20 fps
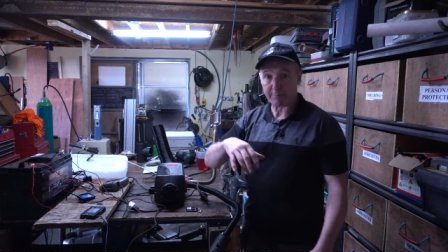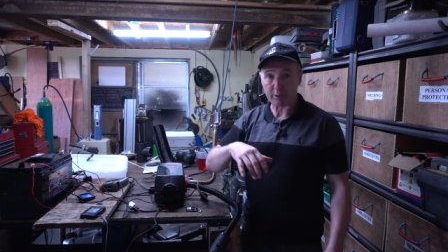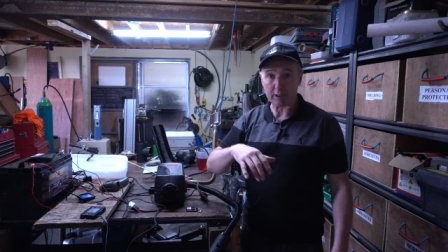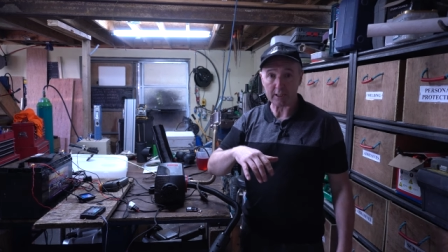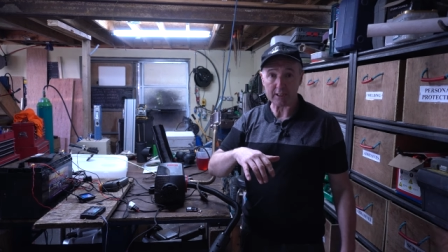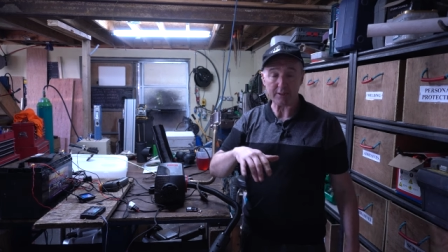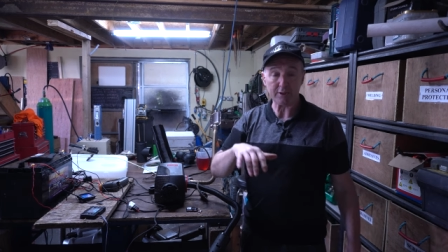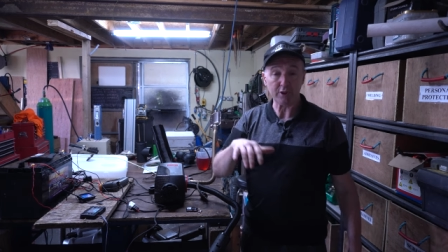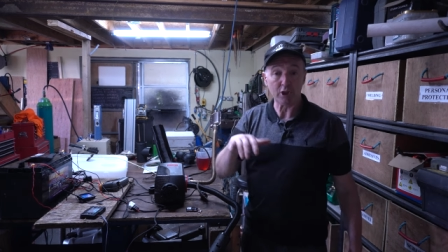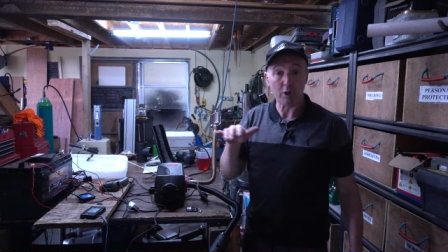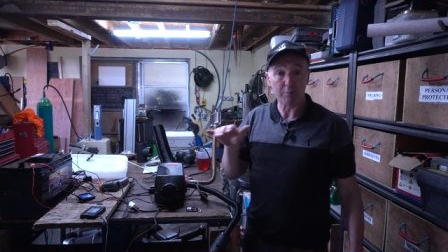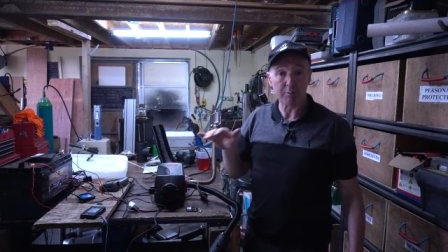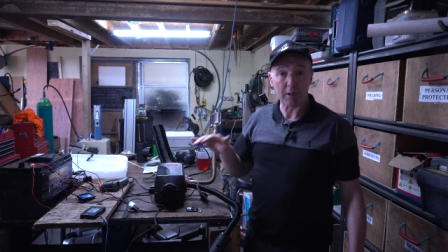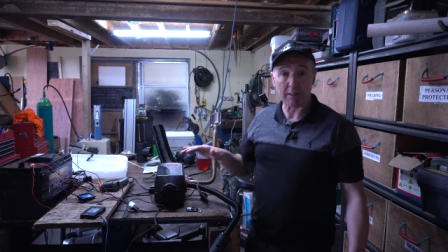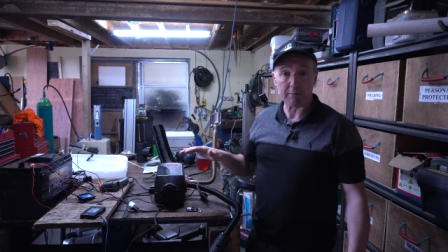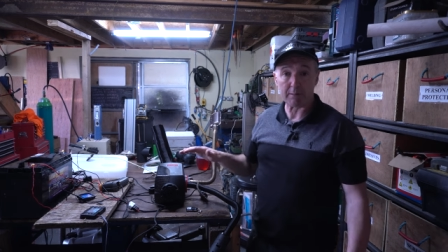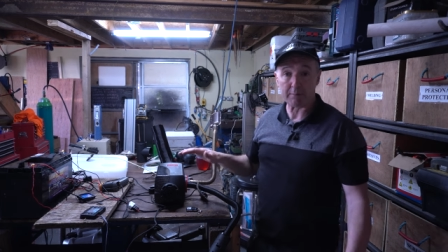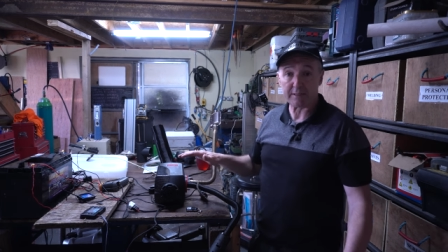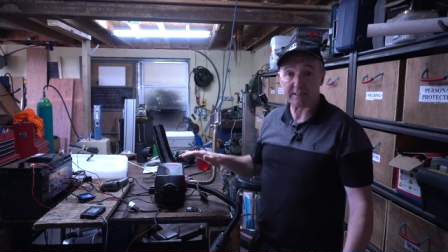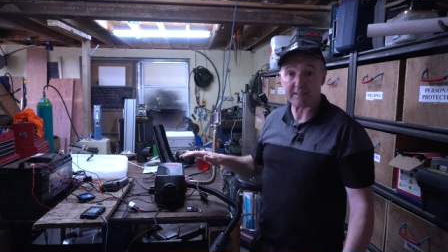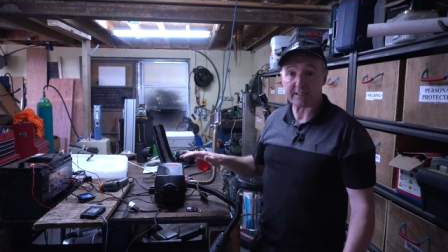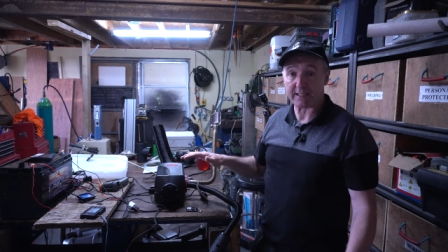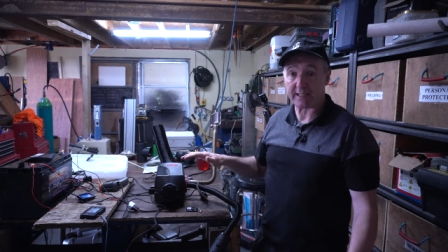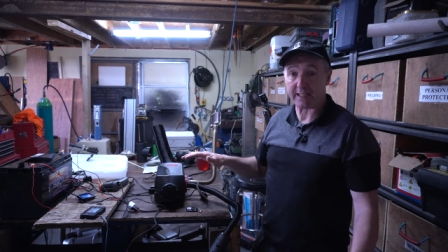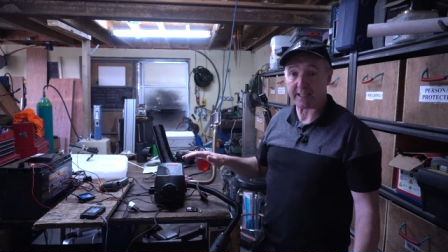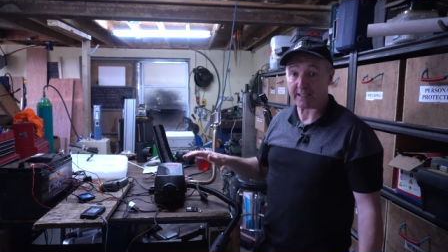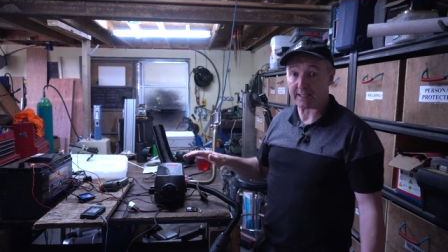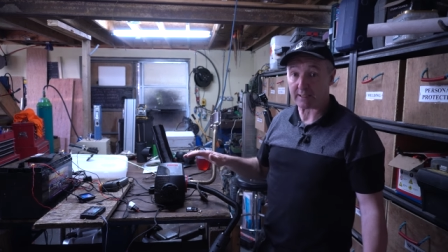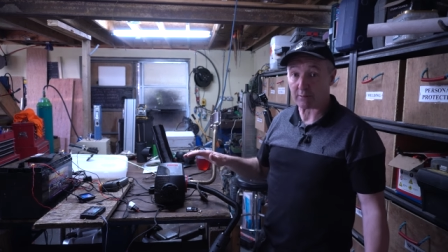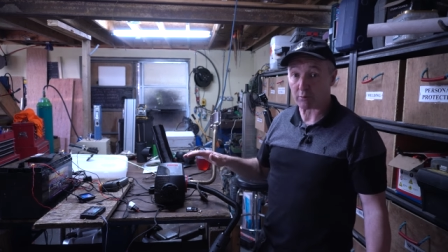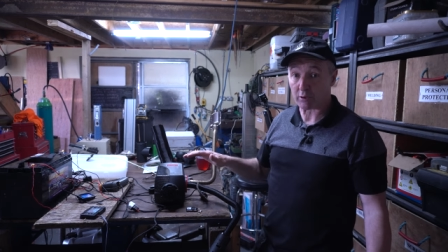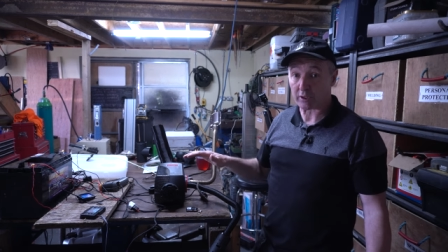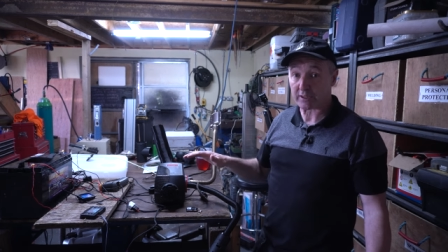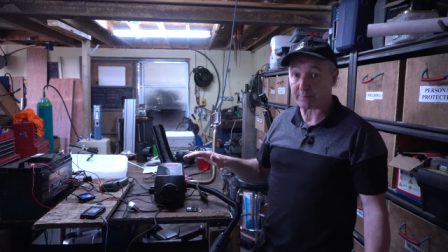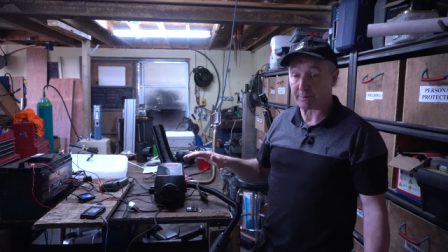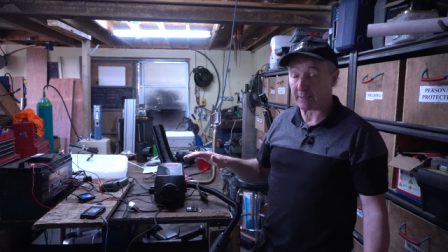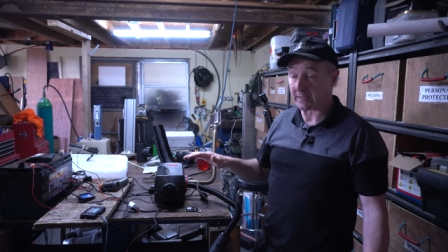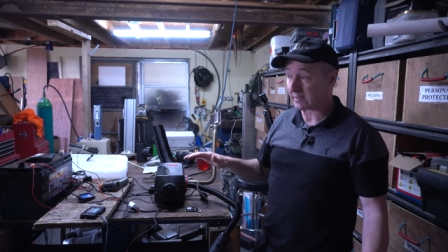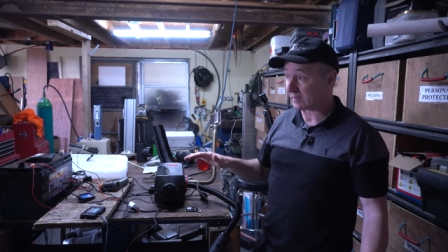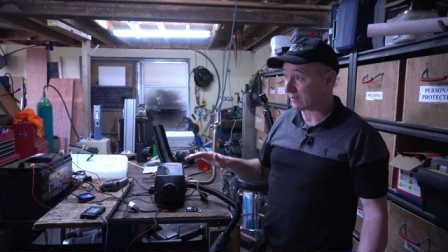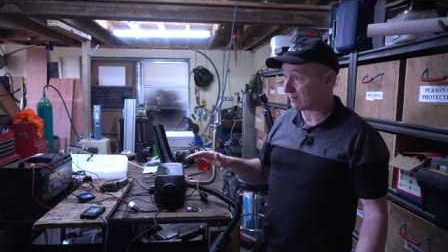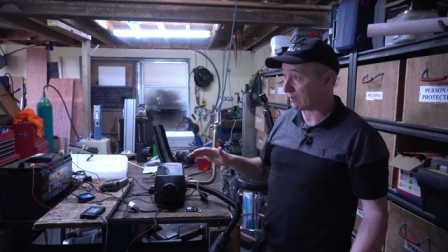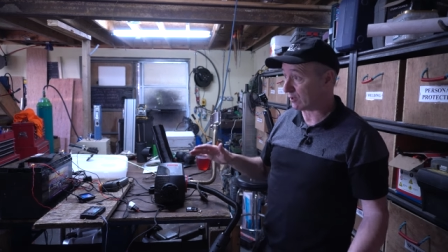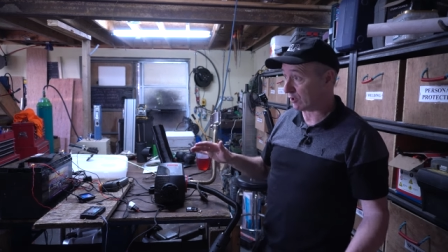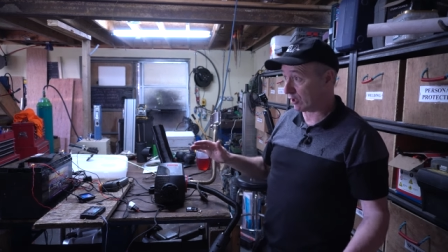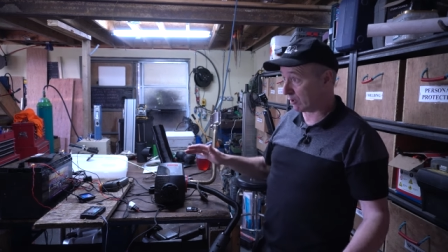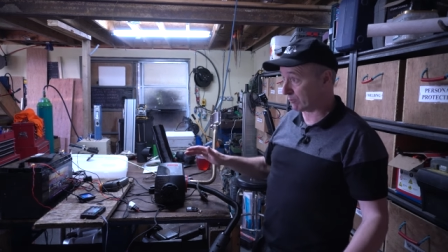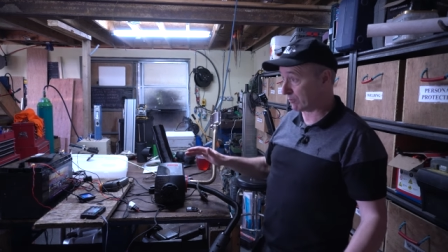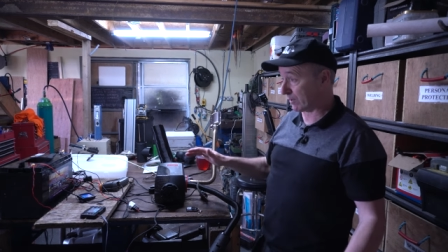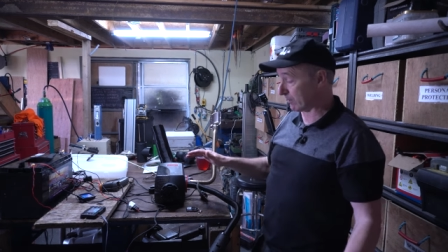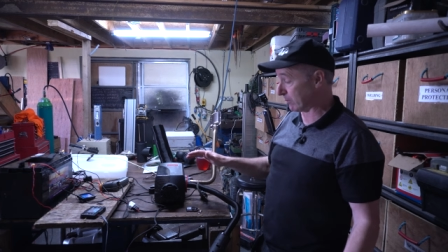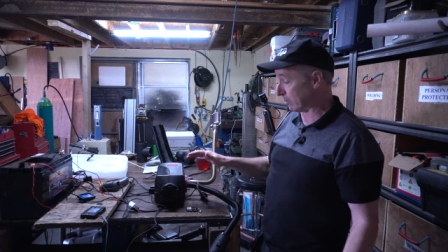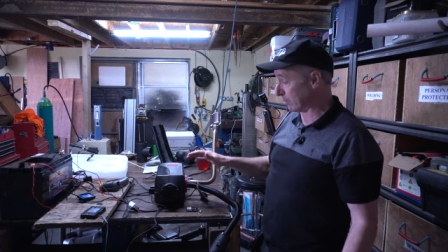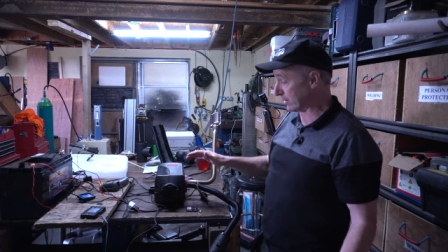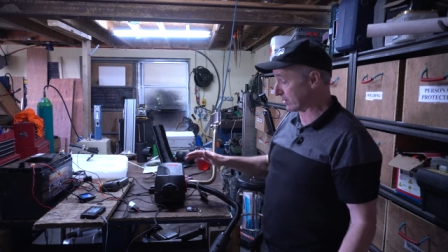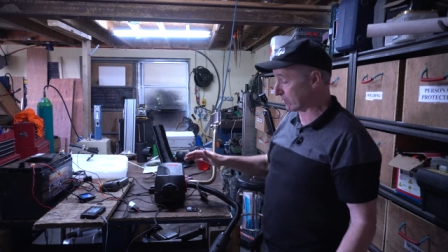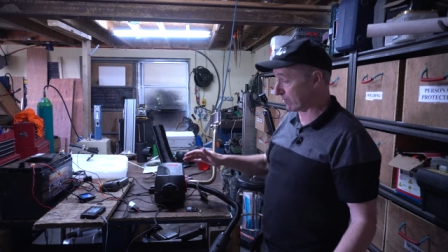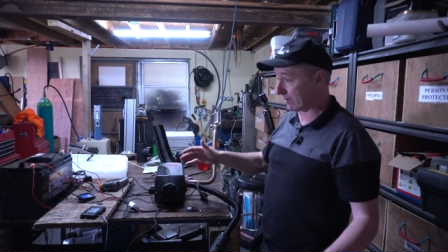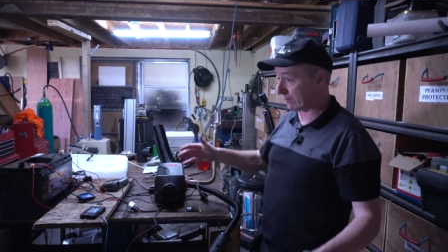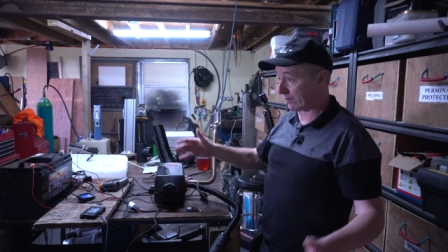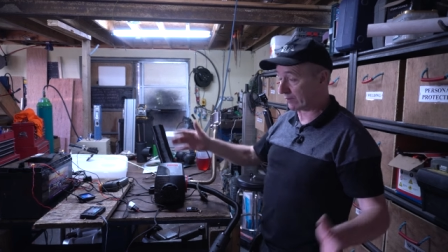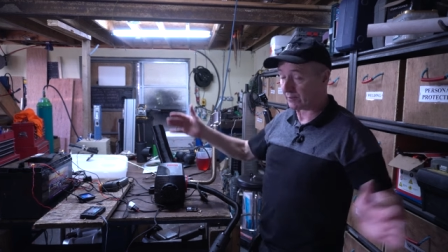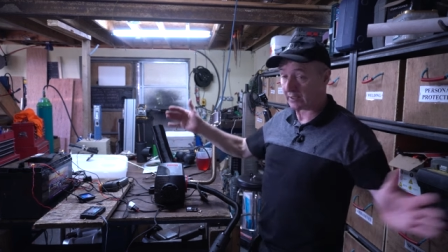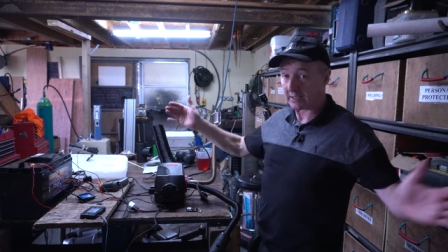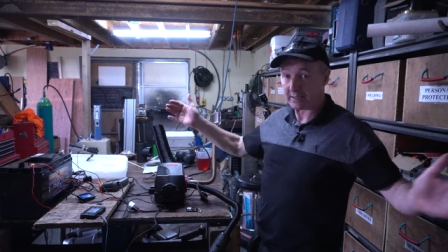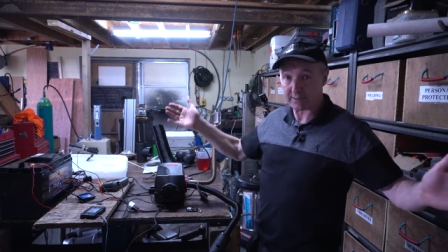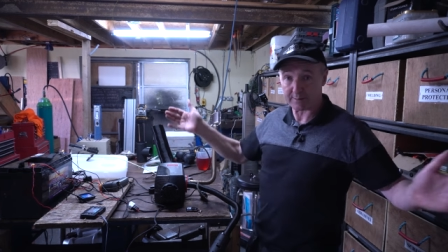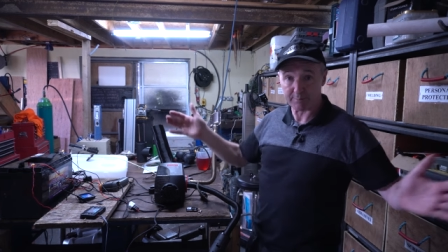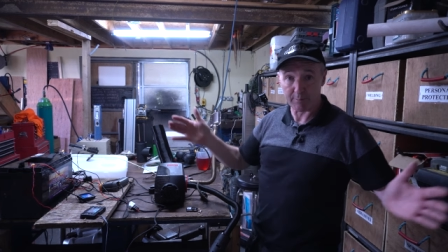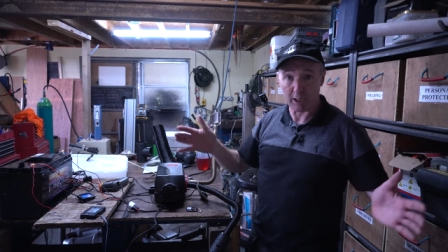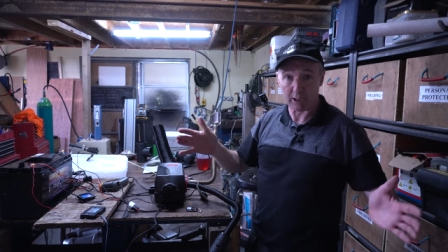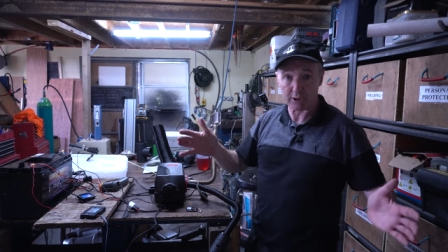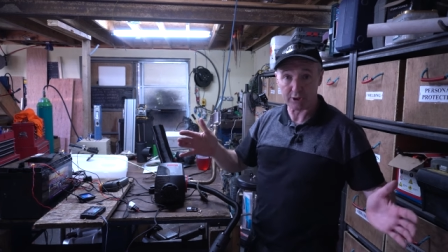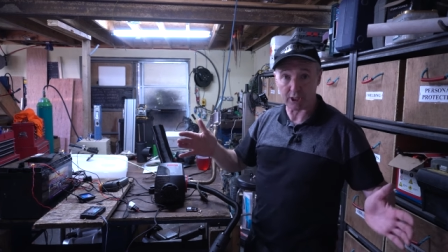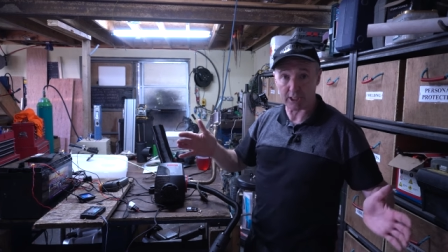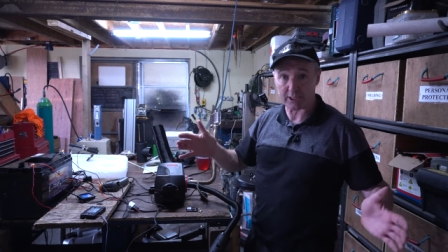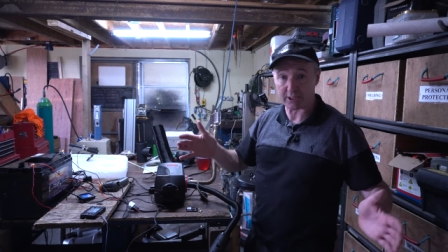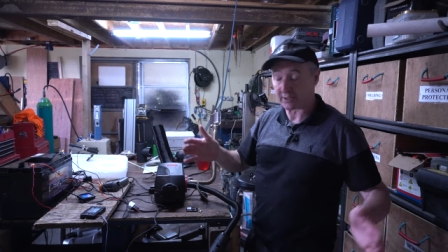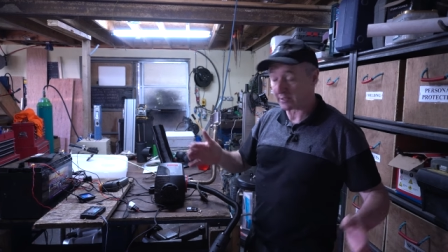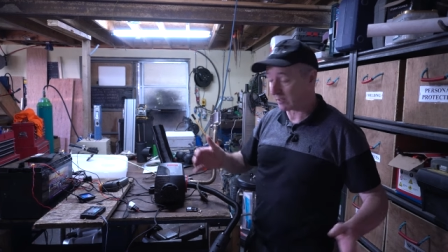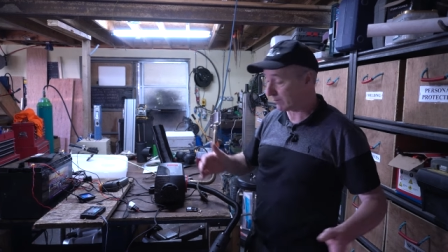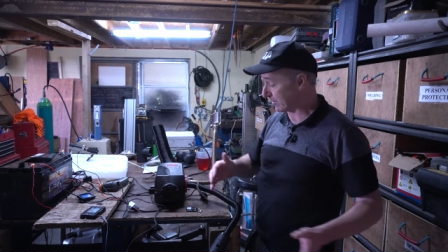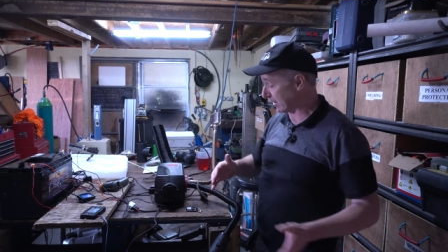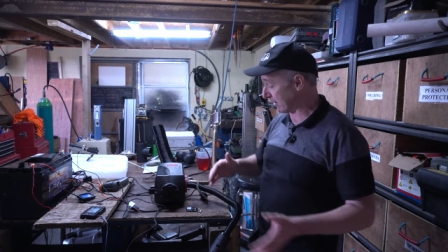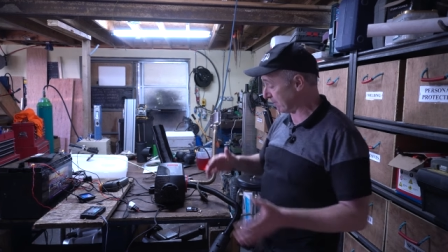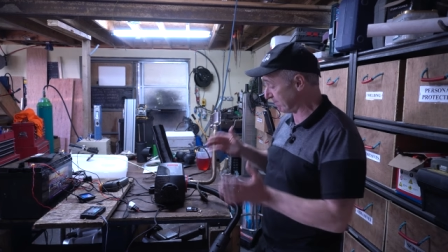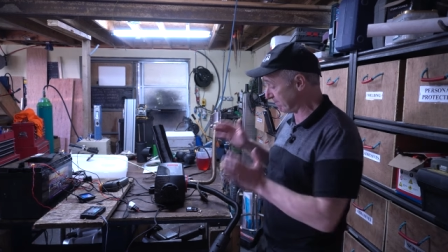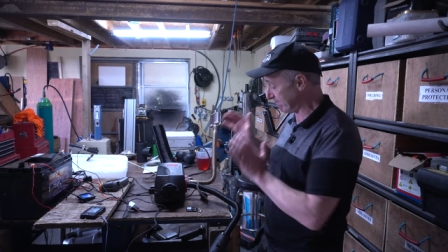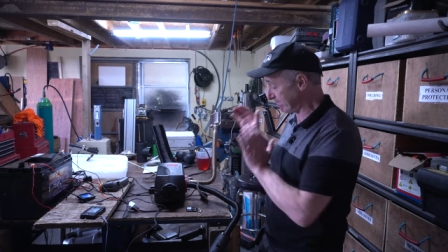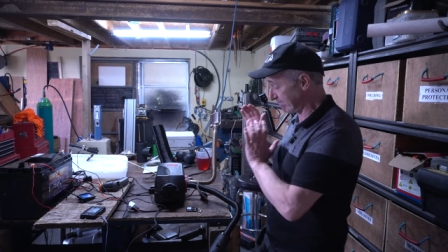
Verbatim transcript: brilliant. No problem this thing heating a workspace. No problem whatsoever. If you had a small shed or something,